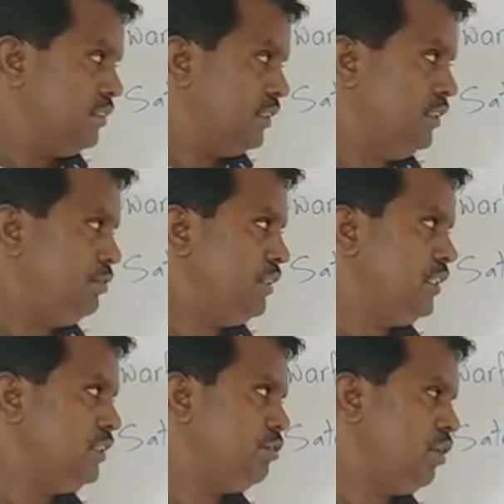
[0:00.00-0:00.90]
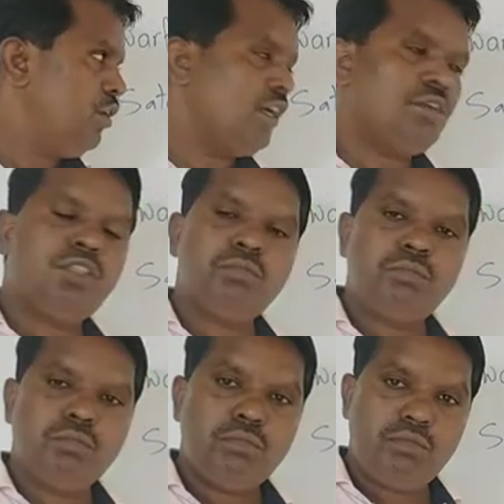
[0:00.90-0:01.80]
If it do not have the
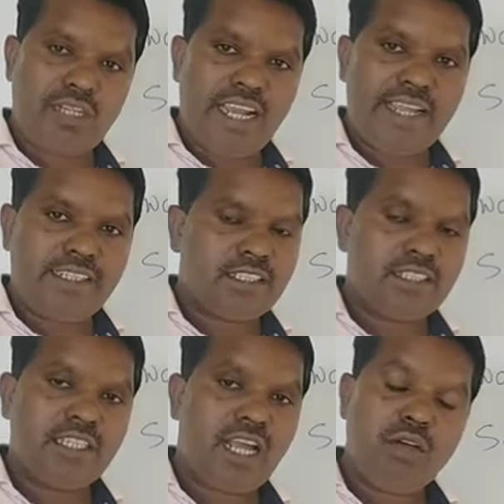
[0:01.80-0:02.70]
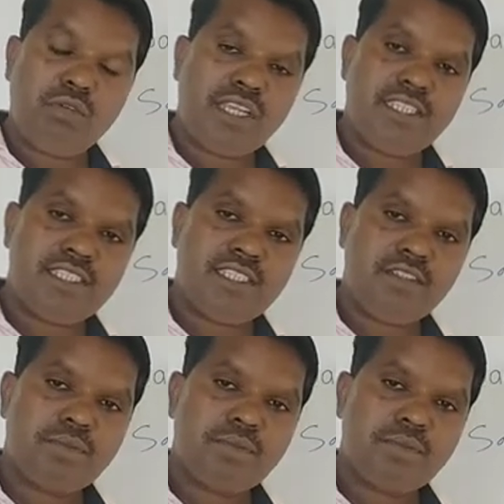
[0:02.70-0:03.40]
light, then how we can see?